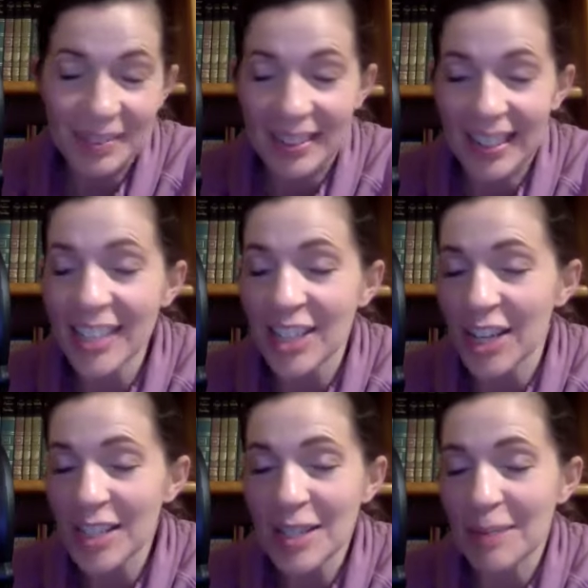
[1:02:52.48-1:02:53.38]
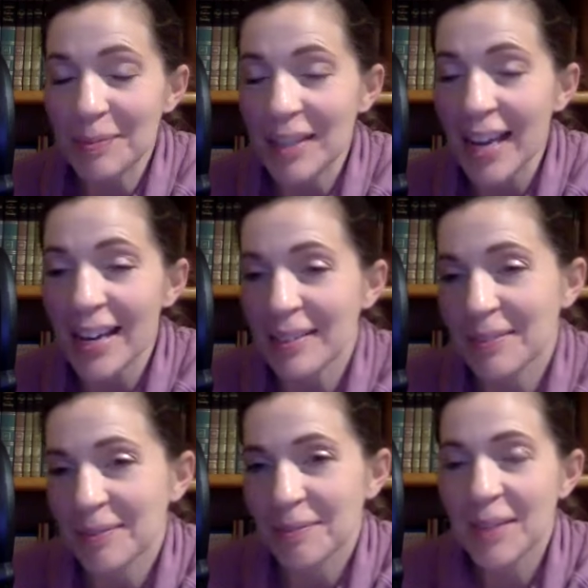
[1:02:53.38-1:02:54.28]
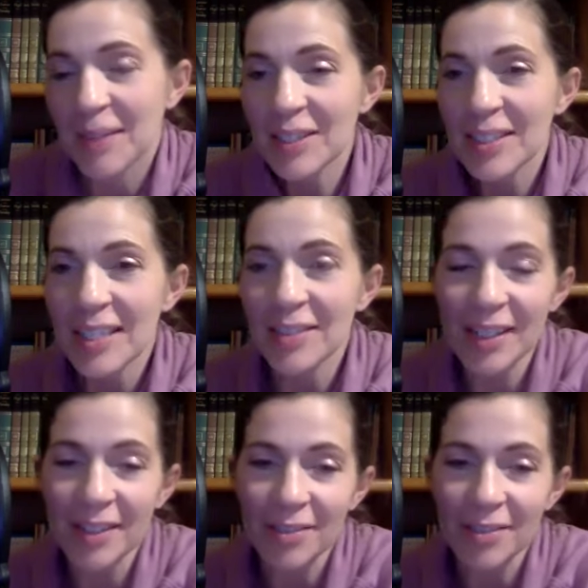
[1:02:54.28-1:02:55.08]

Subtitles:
That's awesome. Okay. I'll see if I can